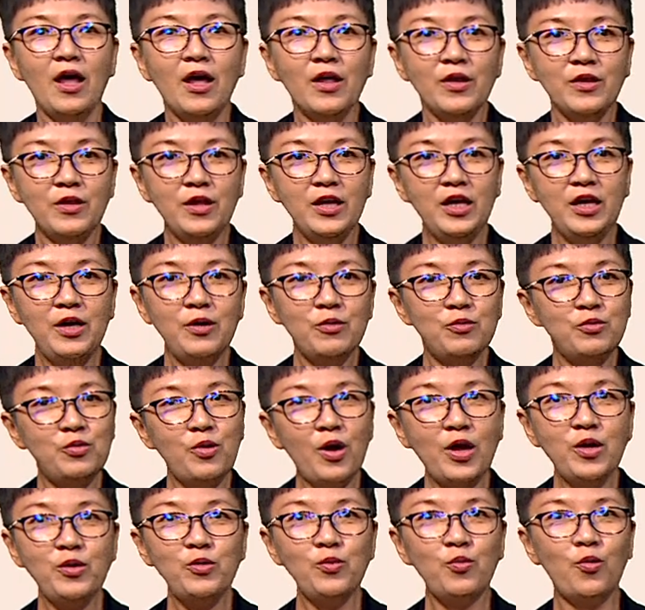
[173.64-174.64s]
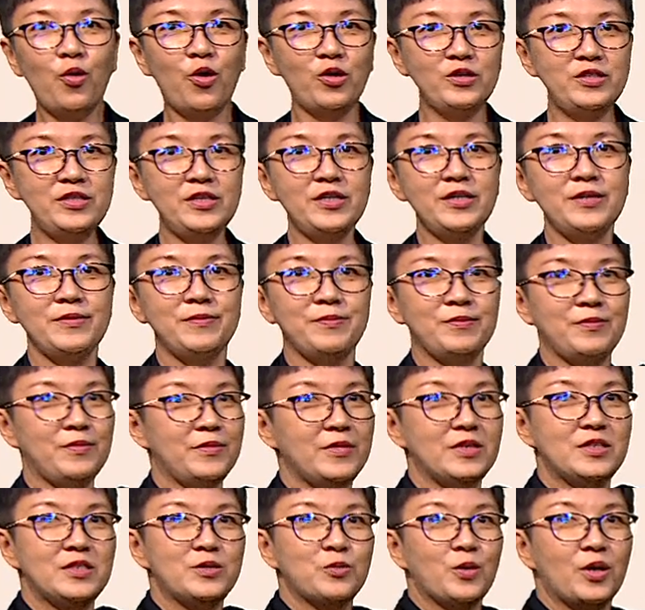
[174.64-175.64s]
The Ren water,
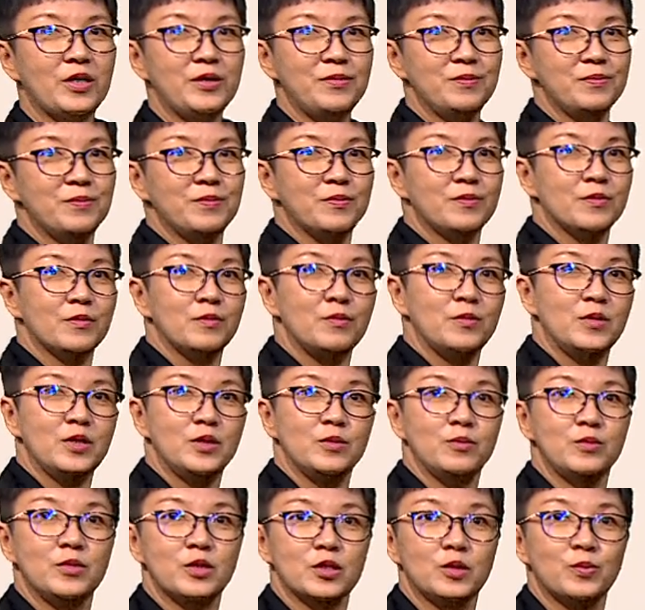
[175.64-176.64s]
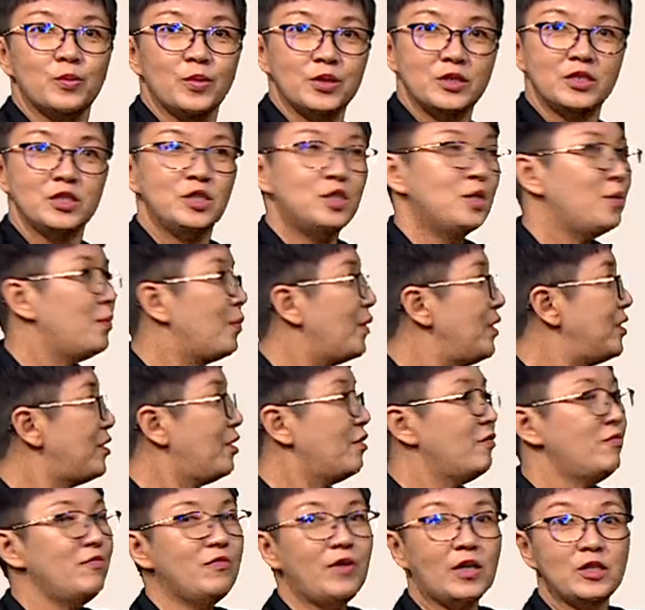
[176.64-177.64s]
this one, let me just position
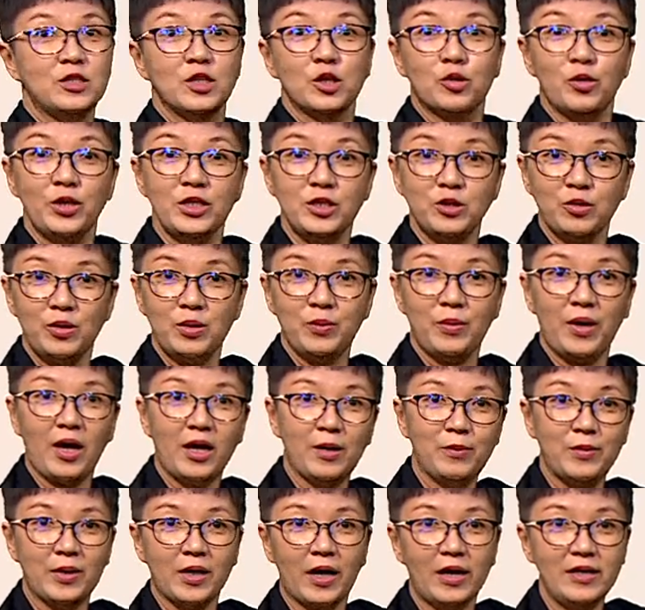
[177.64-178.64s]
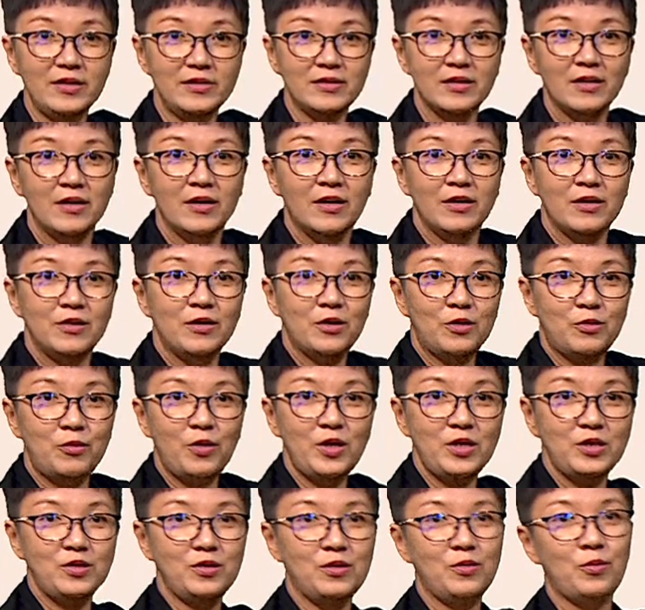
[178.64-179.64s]
myself. There's a green screen behind me, guys. The
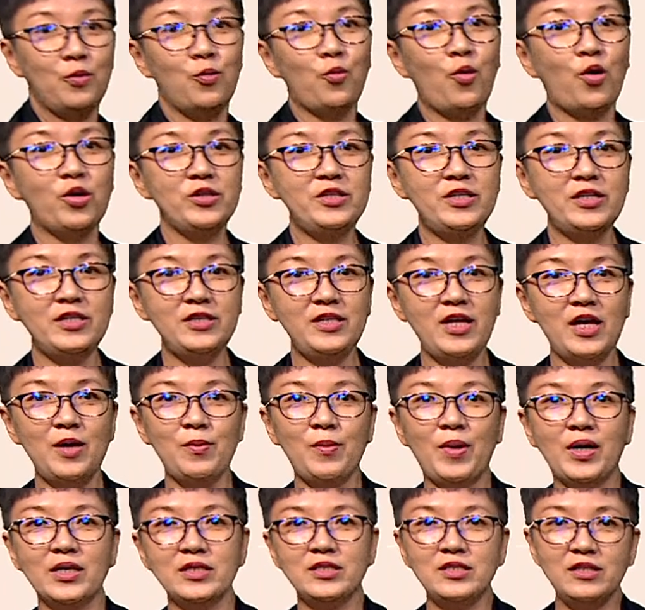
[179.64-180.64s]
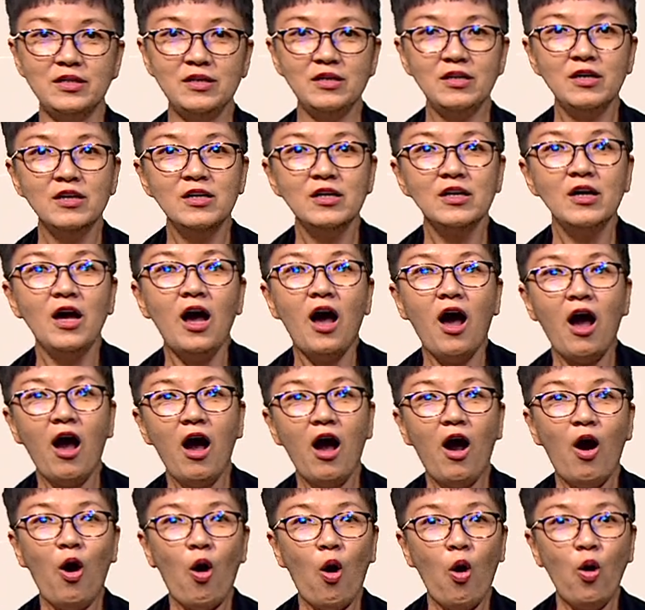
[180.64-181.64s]
Ren water Day Master
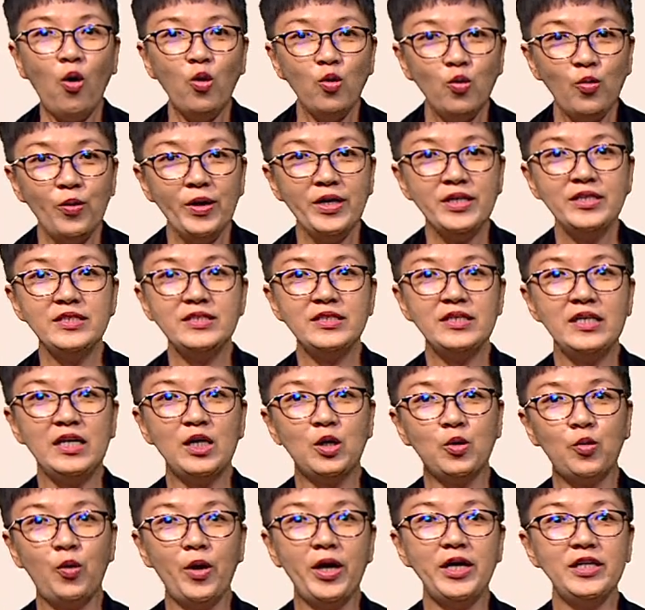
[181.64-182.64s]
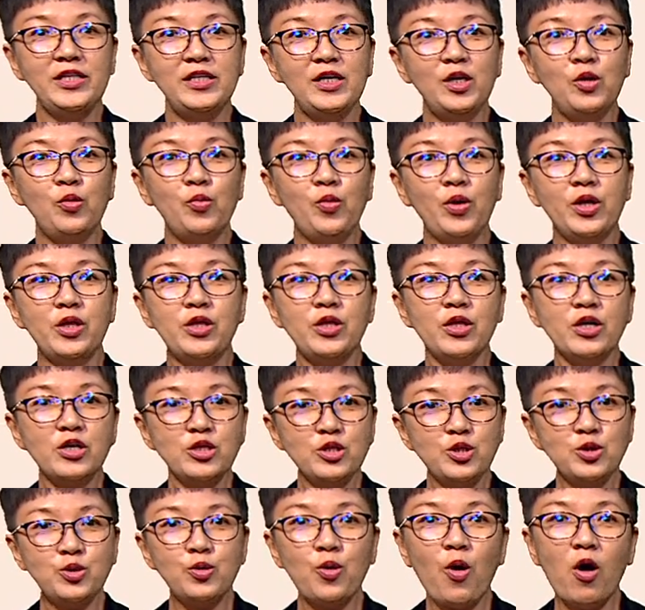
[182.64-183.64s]
are always equated with
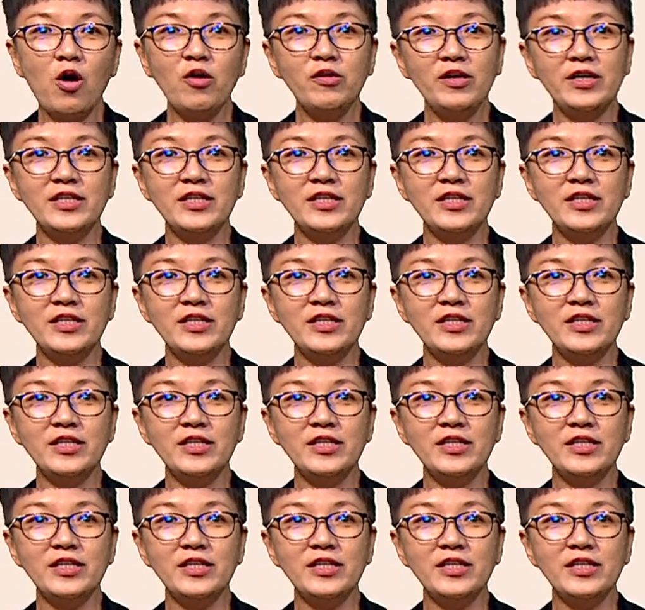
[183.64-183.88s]
strong